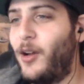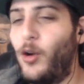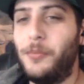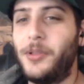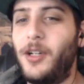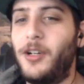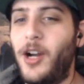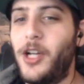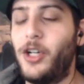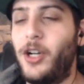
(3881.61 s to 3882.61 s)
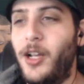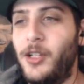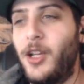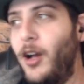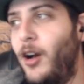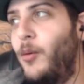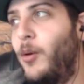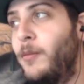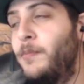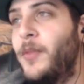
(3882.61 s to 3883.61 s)
Holm's going to crush her, and I was like, "Oh
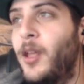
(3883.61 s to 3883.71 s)
well."